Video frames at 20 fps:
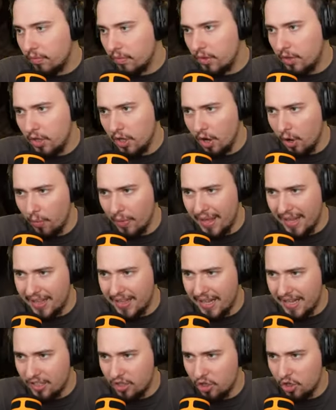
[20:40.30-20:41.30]
You know, that
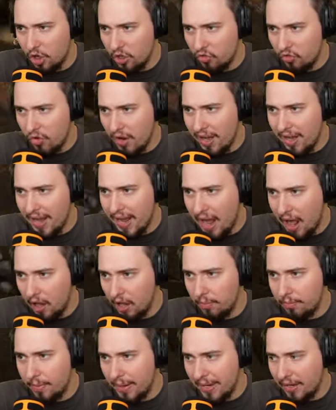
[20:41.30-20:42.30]
that's not really
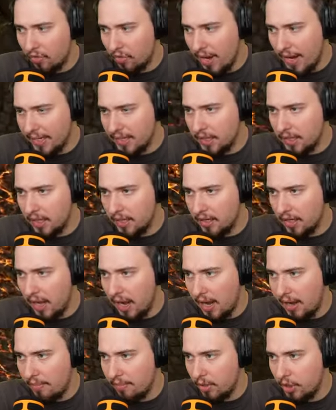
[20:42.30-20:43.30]
helping, right? That
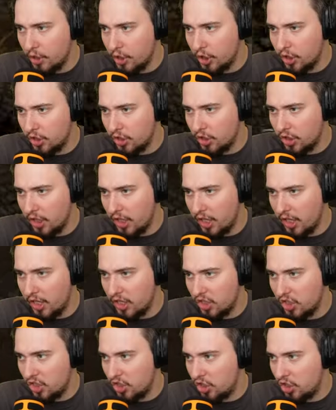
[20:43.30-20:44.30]
I'm just,
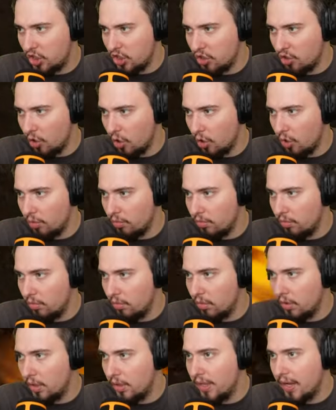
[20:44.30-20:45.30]
he's just hold...
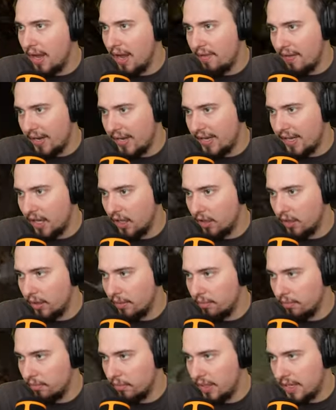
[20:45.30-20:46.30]
Have I killed
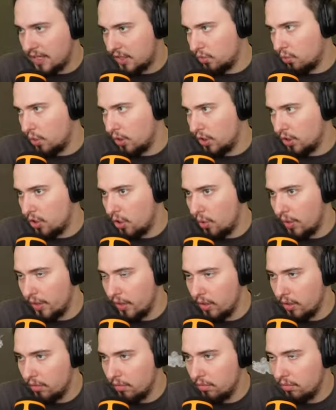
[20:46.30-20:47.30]
him? That's what's going
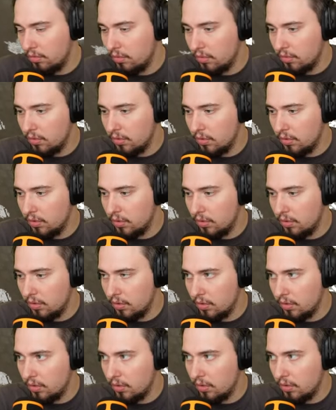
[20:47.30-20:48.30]
Father, on.
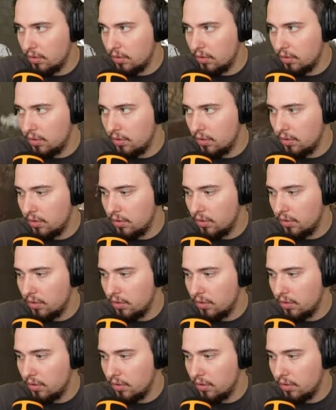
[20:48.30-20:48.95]
I need your help.